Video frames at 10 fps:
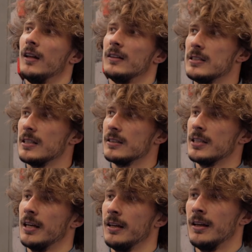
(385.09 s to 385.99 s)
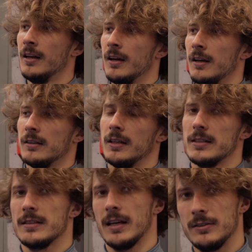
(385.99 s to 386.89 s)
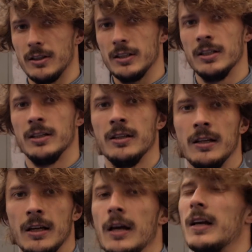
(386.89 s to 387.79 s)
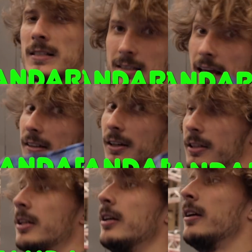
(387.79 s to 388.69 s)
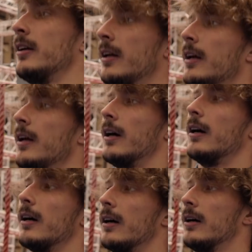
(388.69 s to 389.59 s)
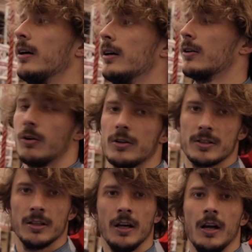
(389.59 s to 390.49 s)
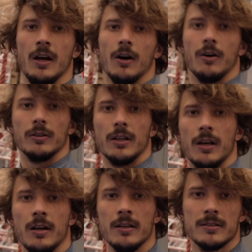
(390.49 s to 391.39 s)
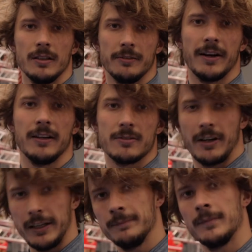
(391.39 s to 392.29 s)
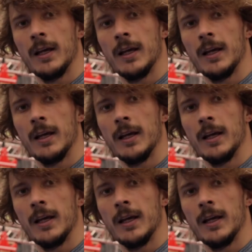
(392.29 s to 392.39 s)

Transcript: This is the standard standard uh, course on city finals, right?